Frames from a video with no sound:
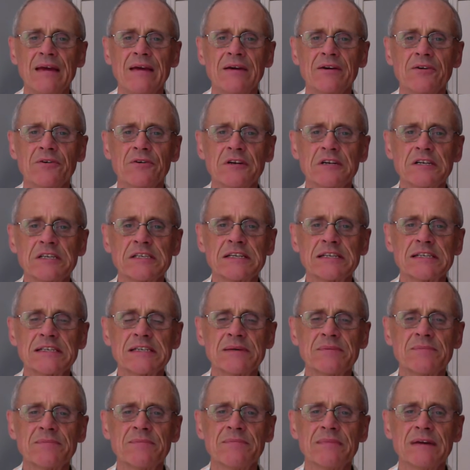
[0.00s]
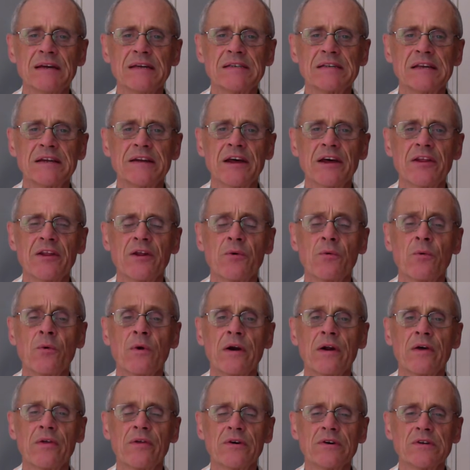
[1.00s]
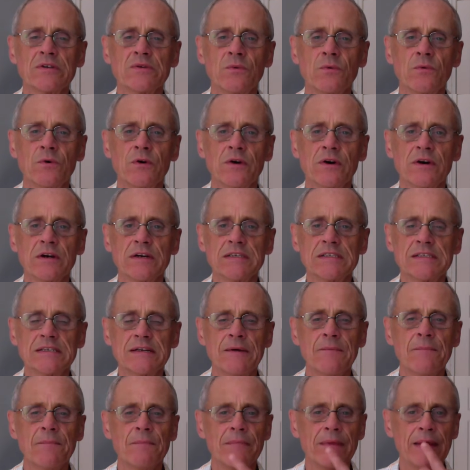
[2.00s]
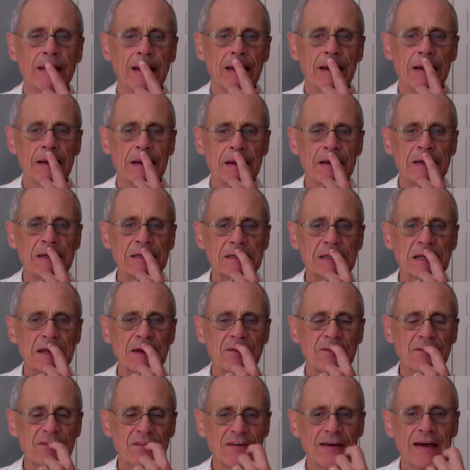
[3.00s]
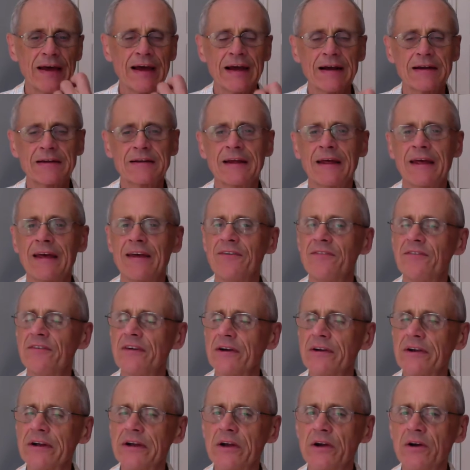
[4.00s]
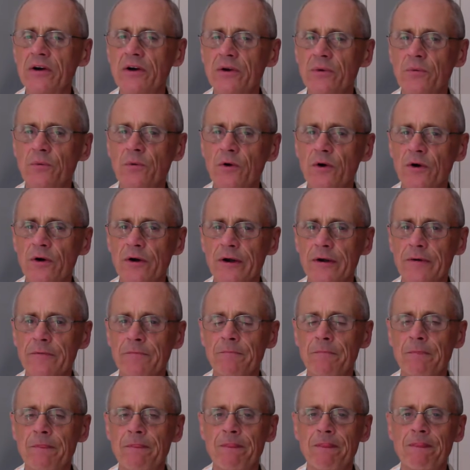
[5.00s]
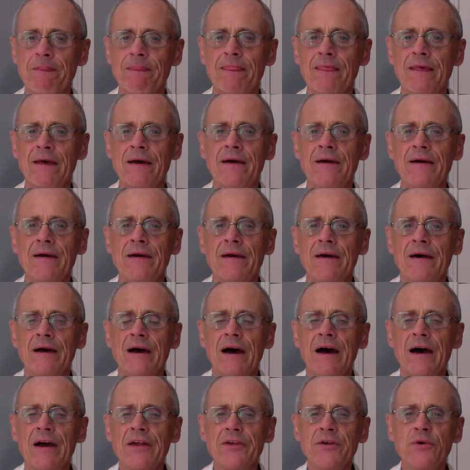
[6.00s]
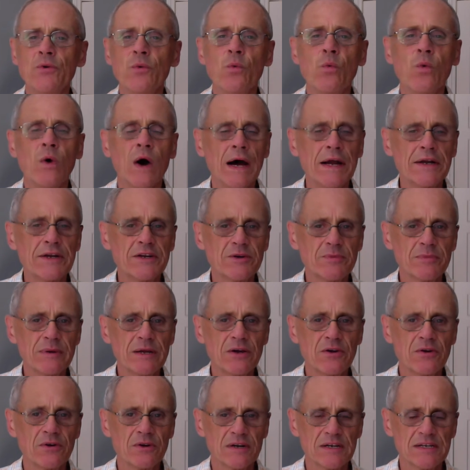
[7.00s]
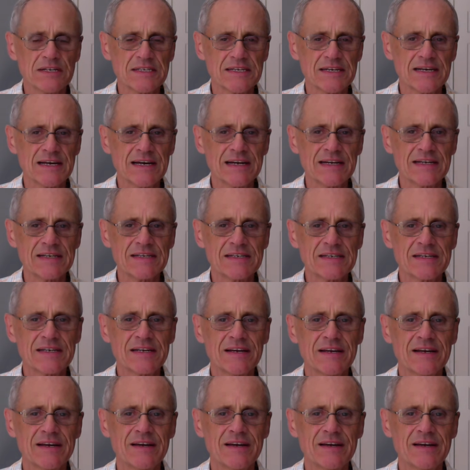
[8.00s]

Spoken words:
Criticism is another one of those words that is, in fact, a very good word. You want to be criticized.